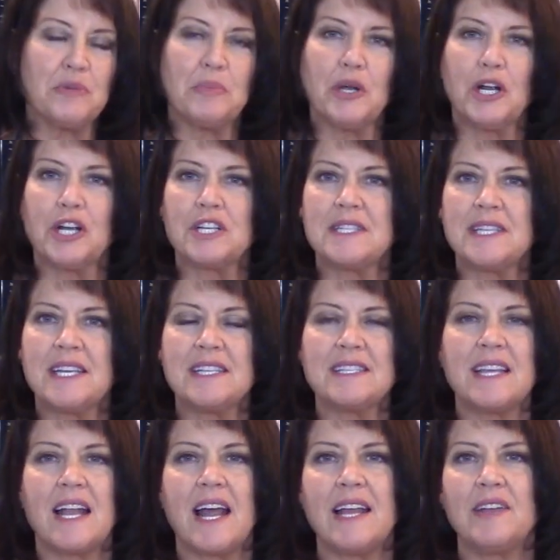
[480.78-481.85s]
burgers, things
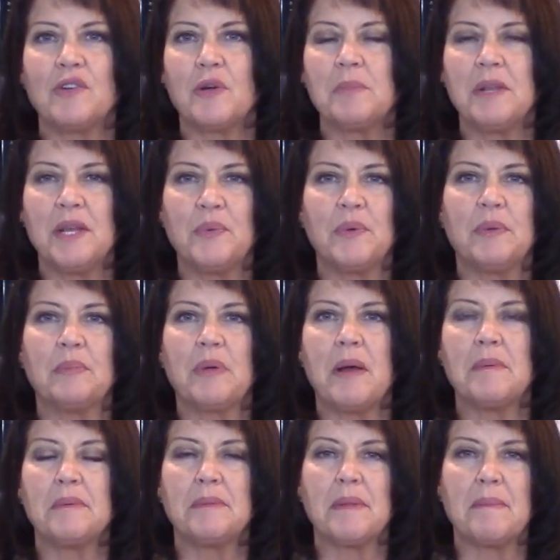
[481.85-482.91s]
that I normally wouldn't
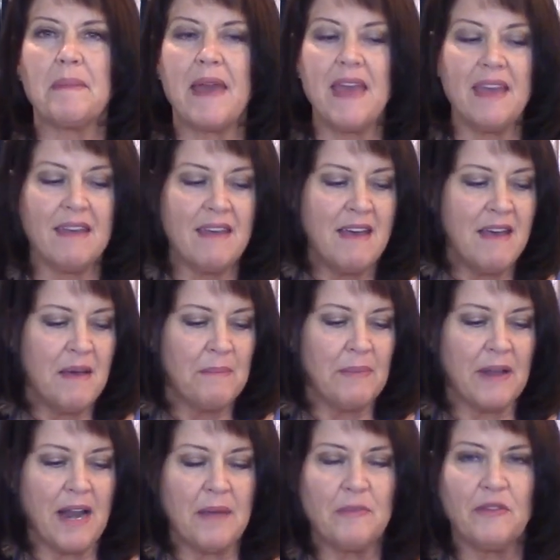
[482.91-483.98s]
probably make,
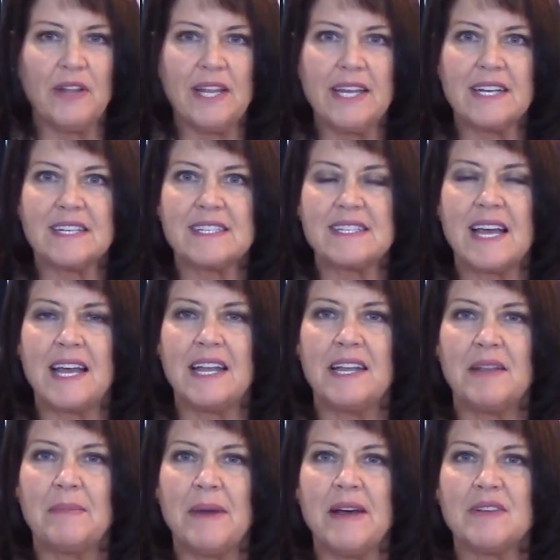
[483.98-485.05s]
but I'm really excited
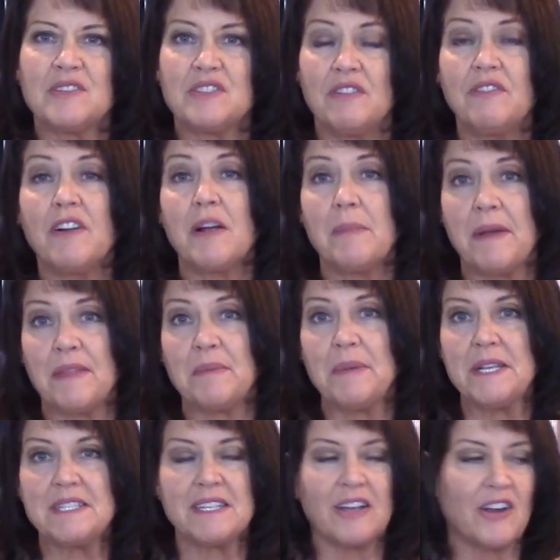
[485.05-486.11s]
about so far about the
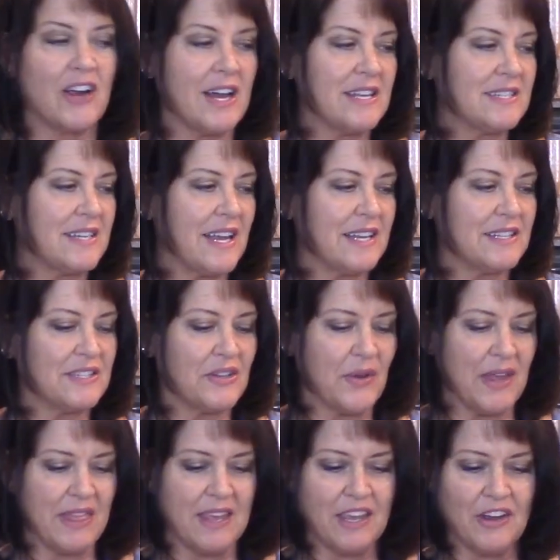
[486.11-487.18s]
pizza crust, and so
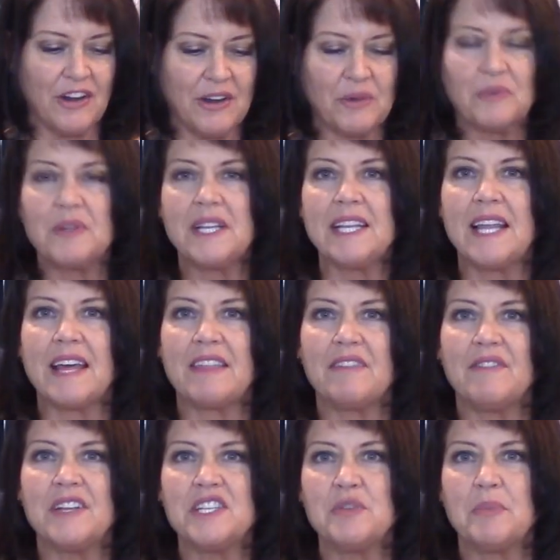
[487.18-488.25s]
I think you're gonna really like the
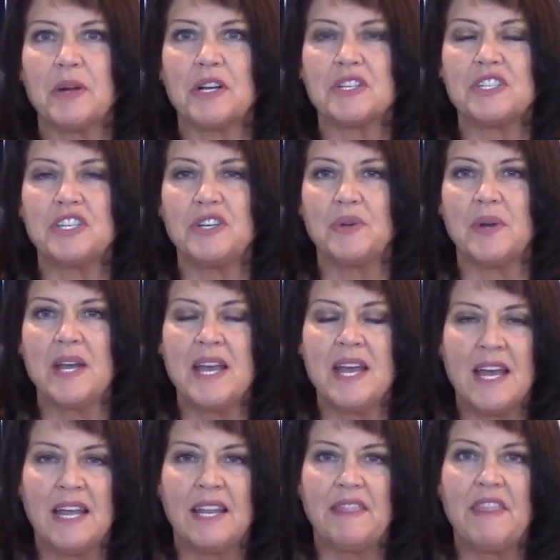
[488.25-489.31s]
veggie burgers too.
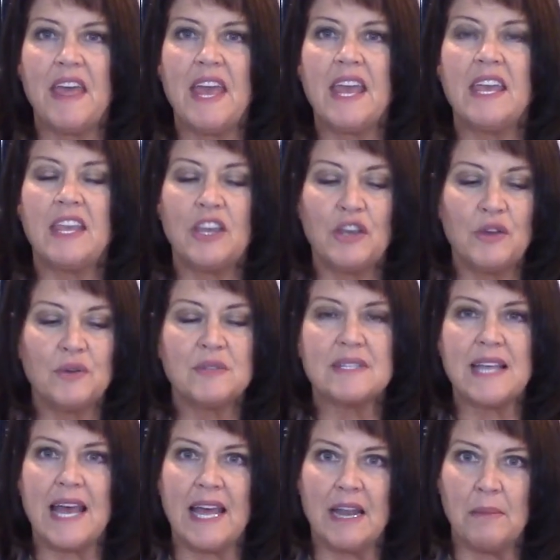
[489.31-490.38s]
They use
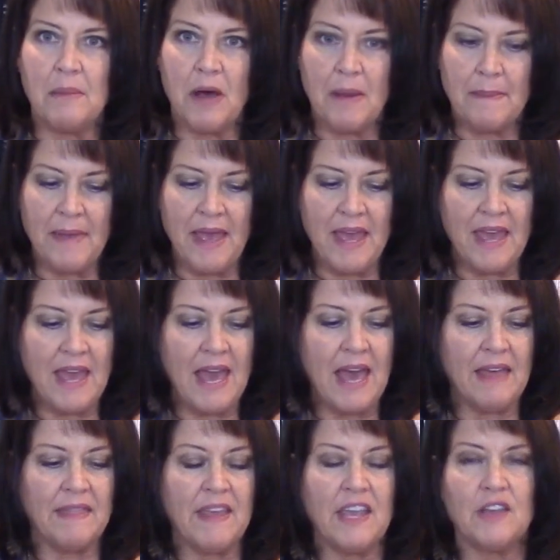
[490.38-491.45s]
edamame
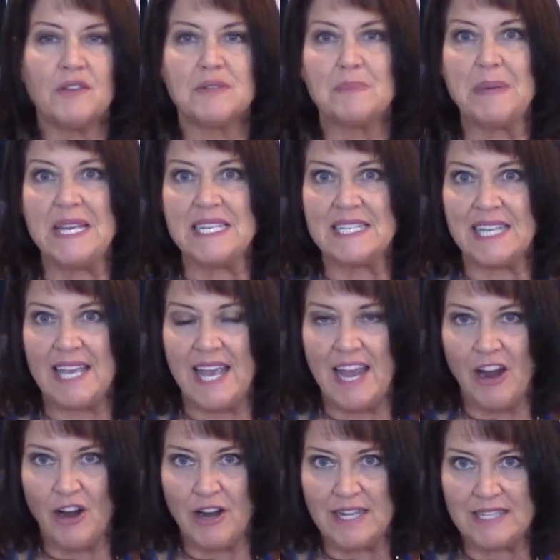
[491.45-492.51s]
and they use peas and
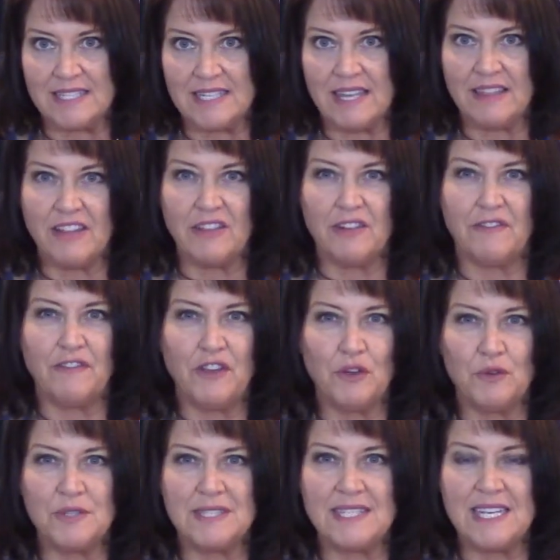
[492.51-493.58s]
carrots, and then a
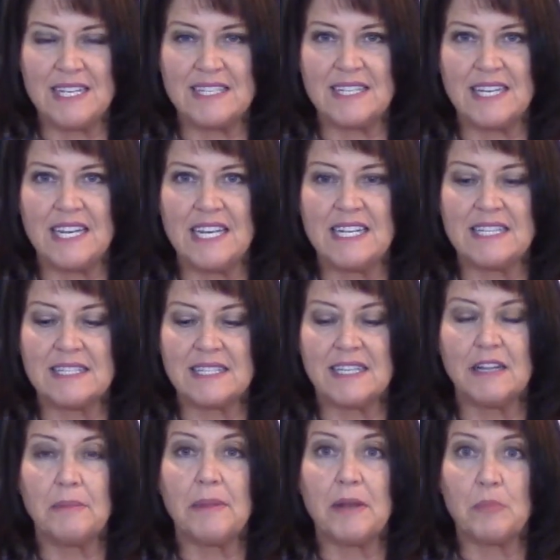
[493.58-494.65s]
few seasonings, a
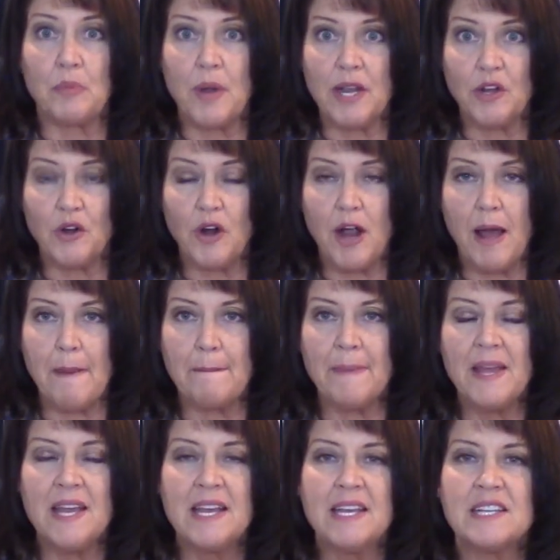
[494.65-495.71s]
little bit of
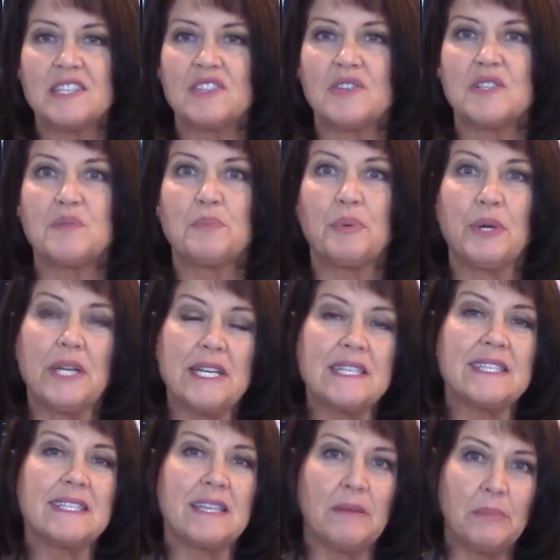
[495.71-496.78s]
breadcrumb. So it's pretty
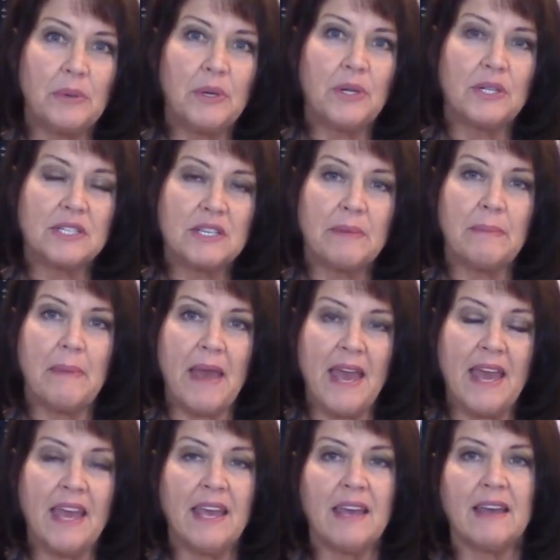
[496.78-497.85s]
simple to
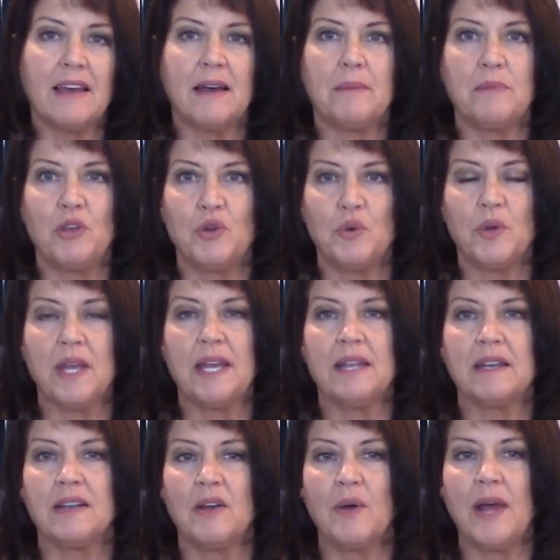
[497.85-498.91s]
make. You
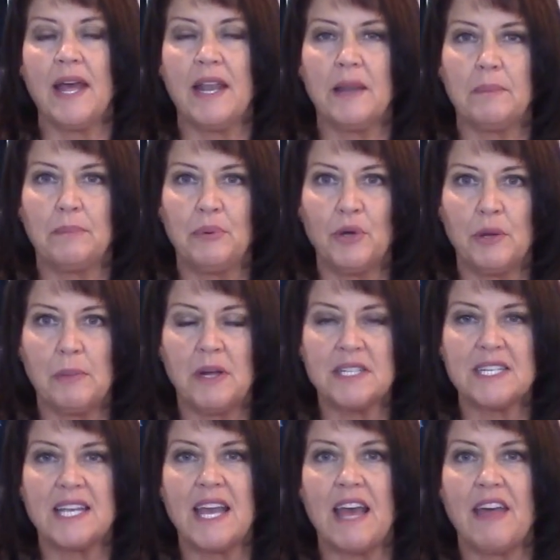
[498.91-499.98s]
can go ahead and put them all
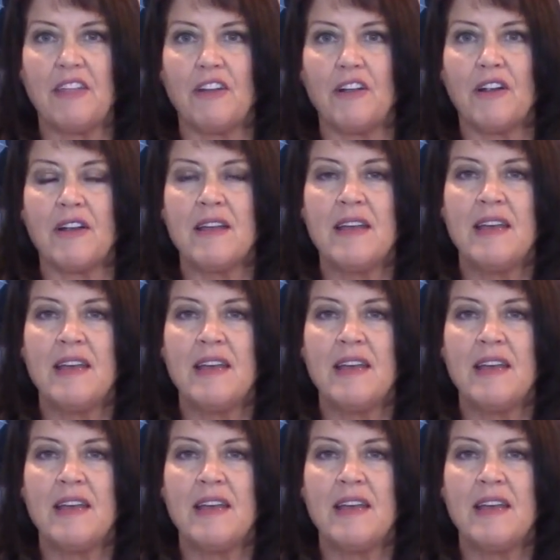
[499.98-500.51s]
together,